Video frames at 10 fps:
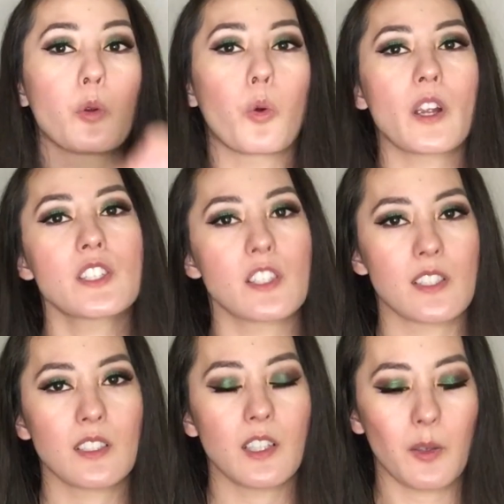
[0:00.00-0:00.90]

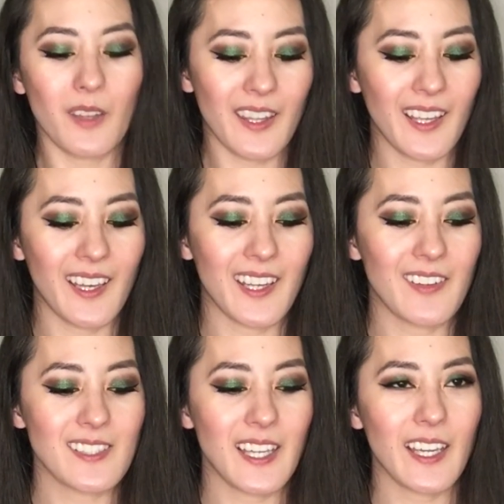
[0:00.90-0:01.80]
gorgeous look with it, and I
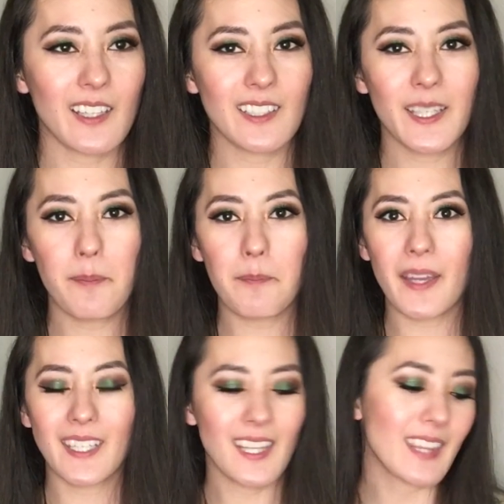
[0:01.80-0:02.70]
was like, yep,
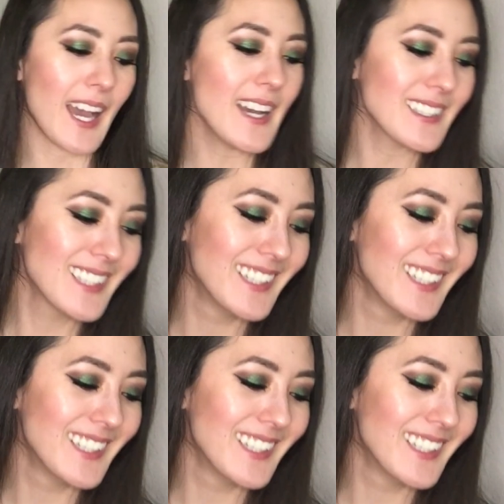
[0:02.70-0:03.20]
need that.